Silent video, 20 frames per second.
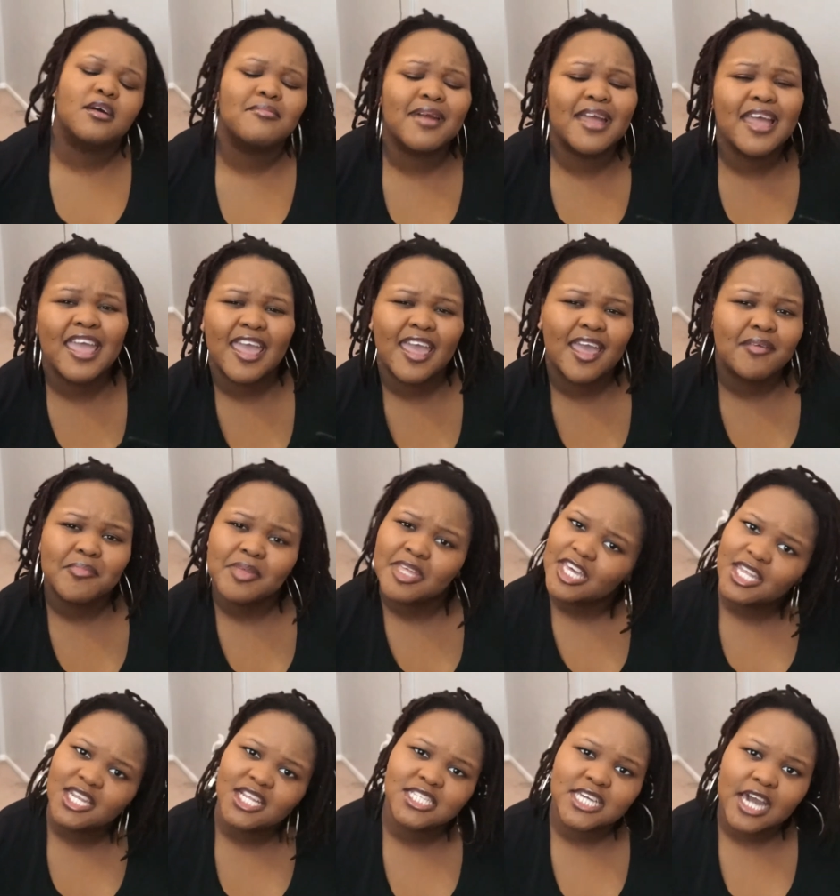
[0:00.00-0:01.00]
My hand be
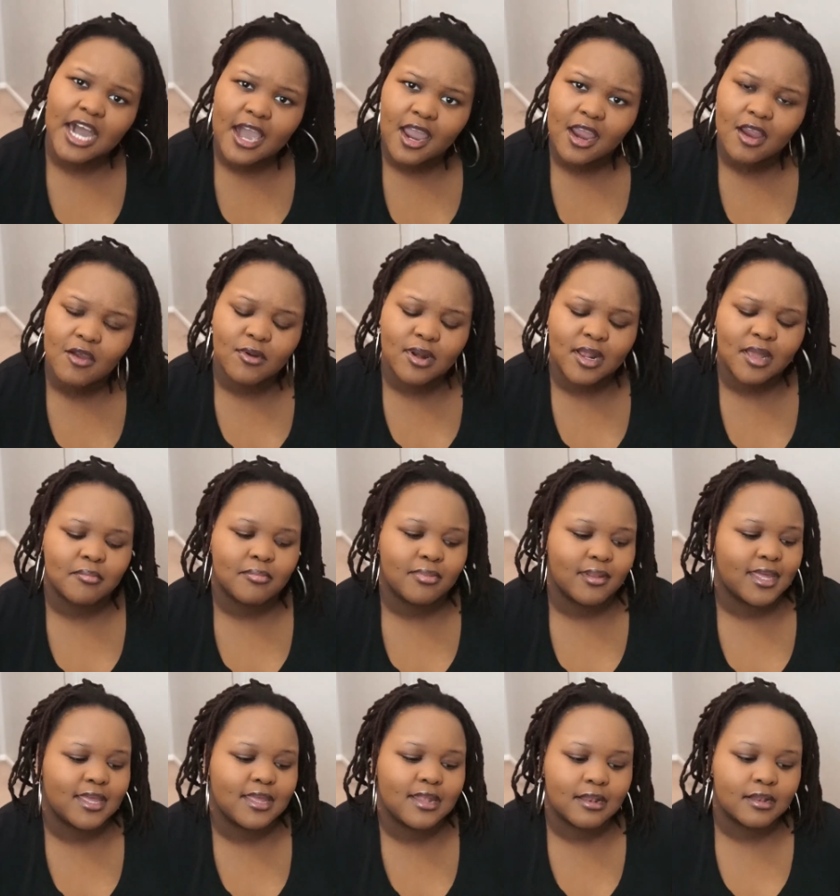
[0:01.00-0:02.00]
getting tired when I
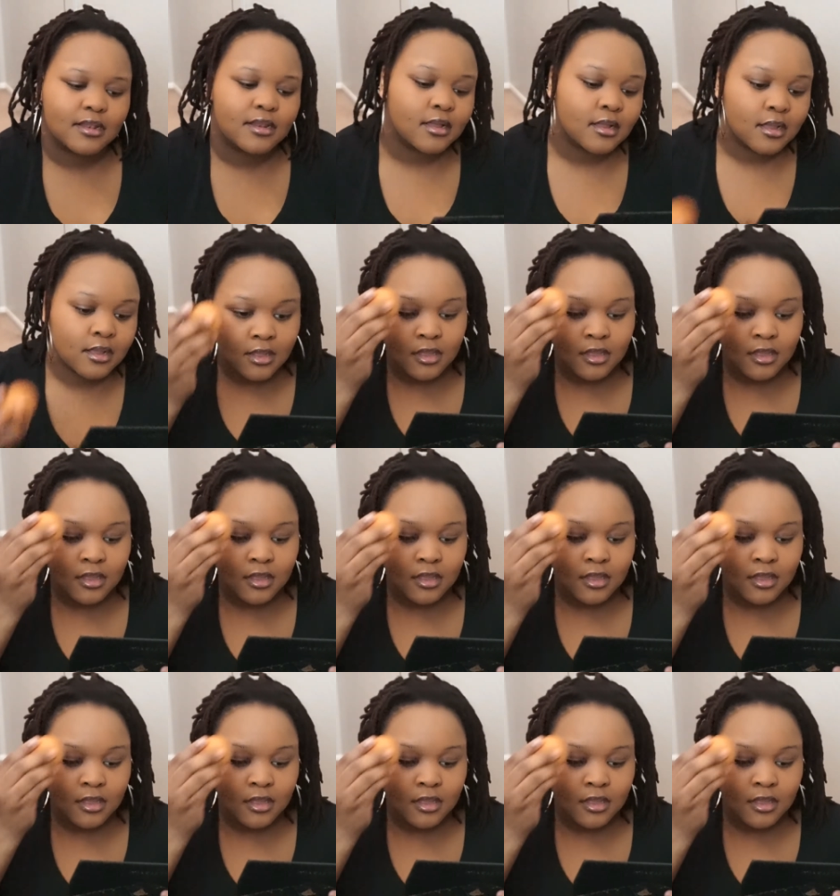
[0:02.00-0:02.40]
blend.